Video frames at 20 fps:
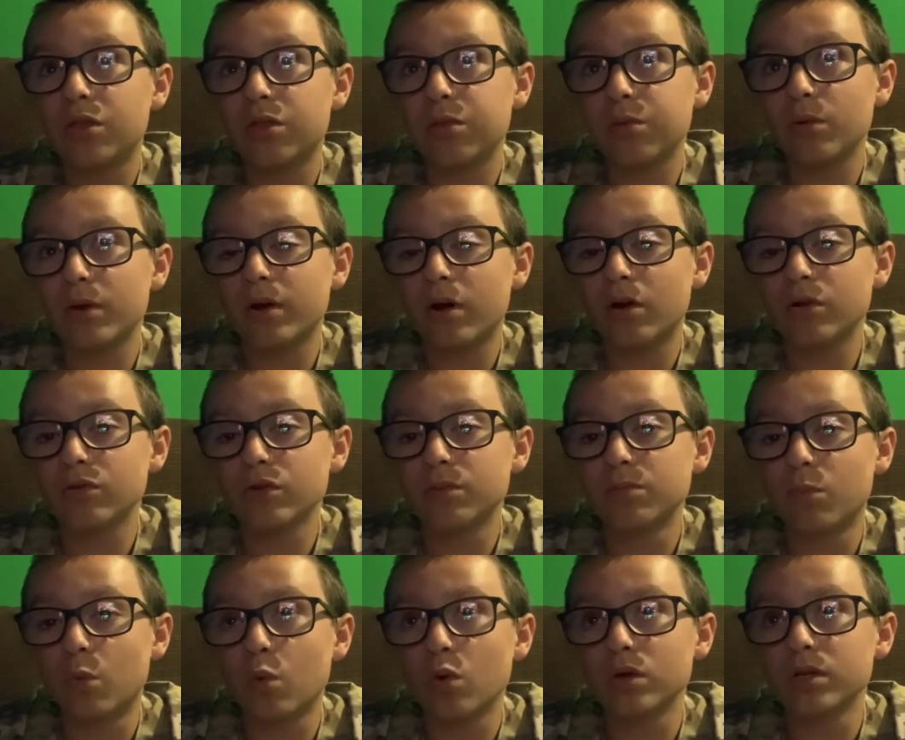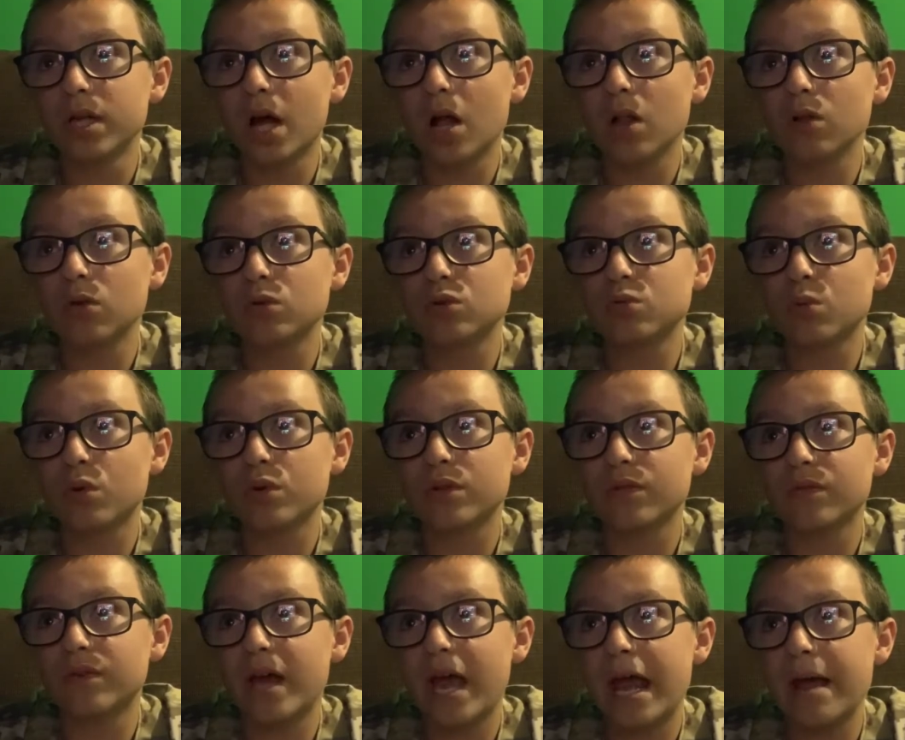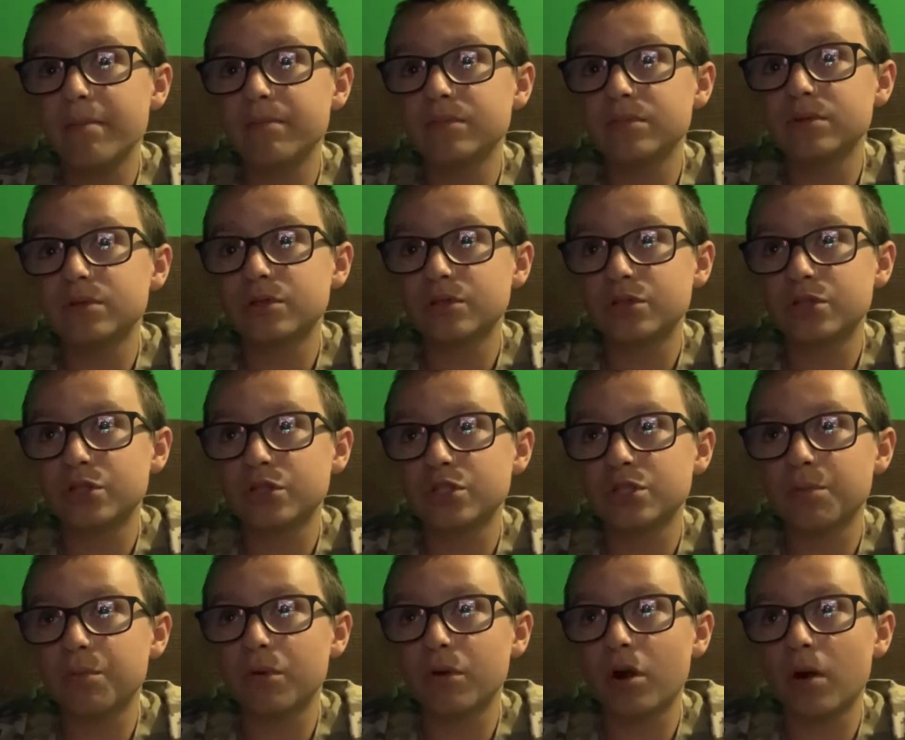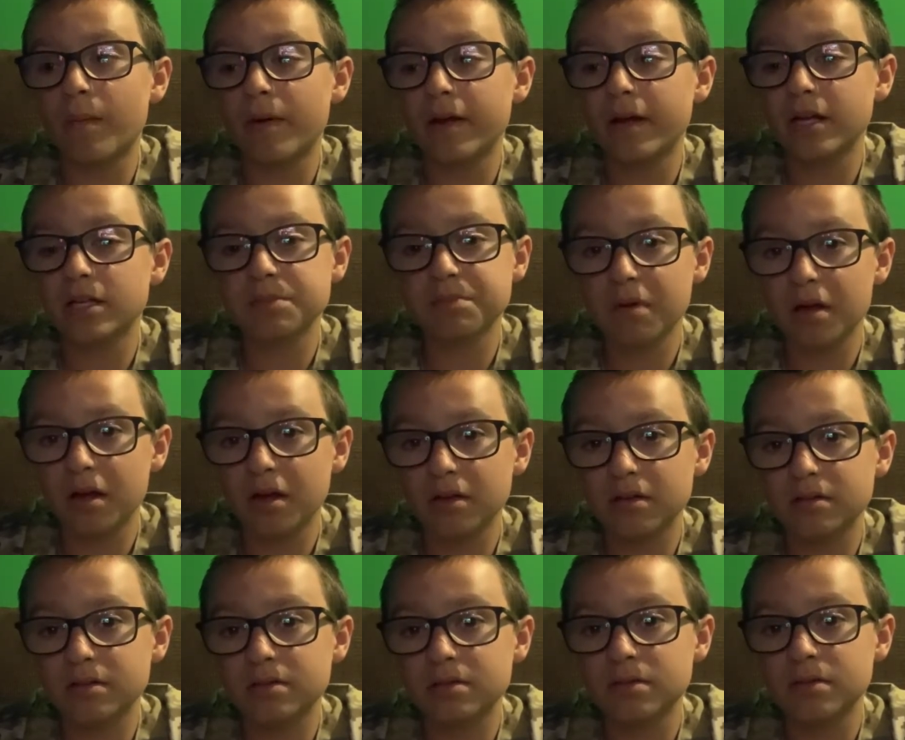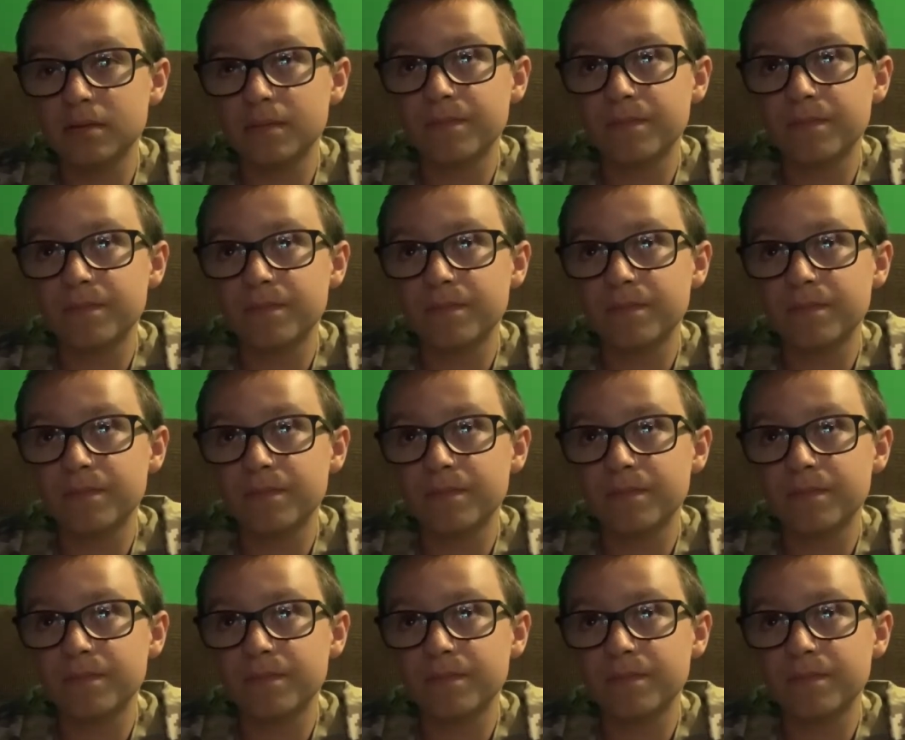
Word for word: 300 more dollars worth of games just to put on my Xbox.